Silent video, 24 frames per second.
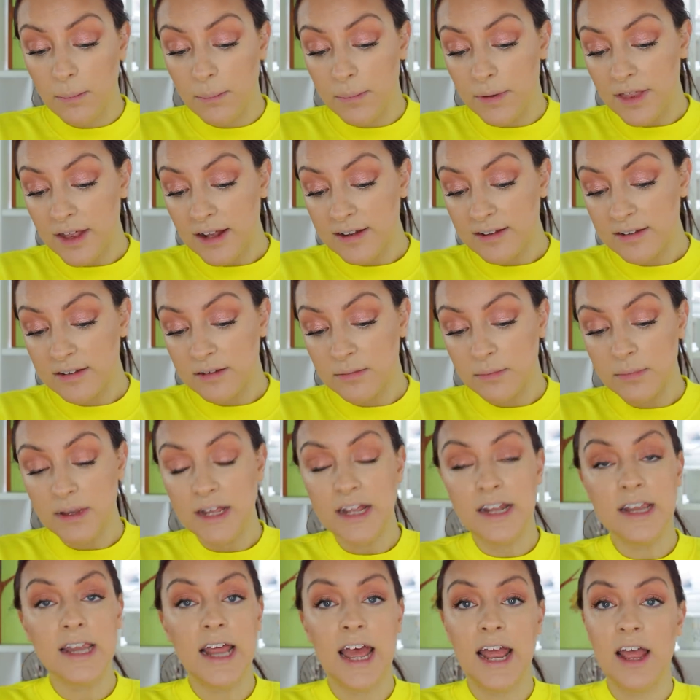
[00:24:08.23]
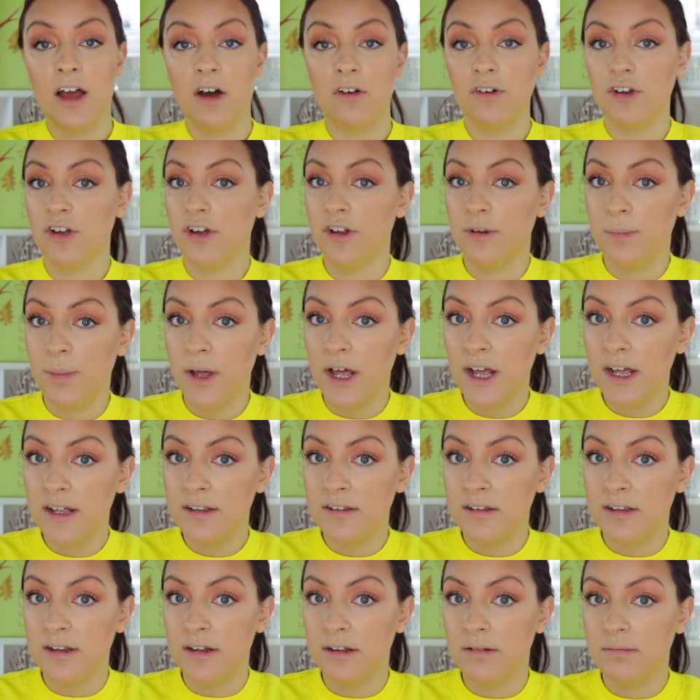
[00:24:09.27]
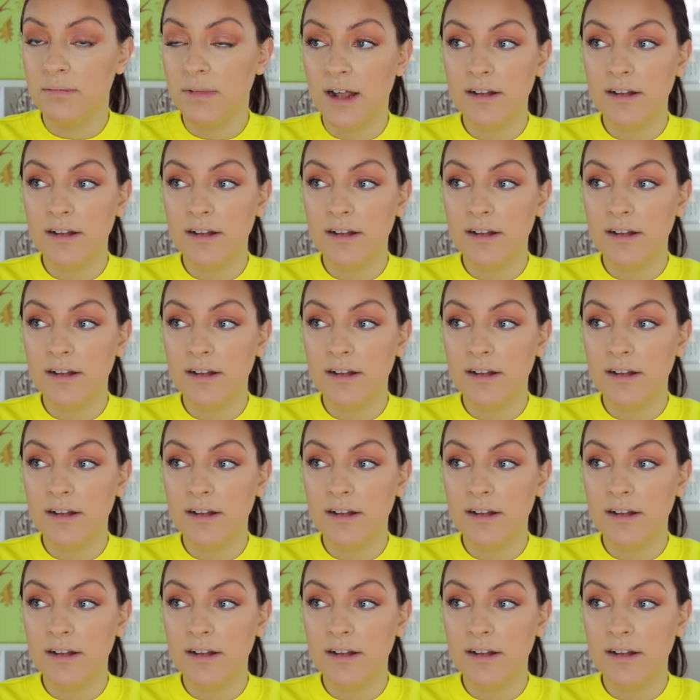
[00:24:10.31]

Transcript: But that doesn't mean they are a good person.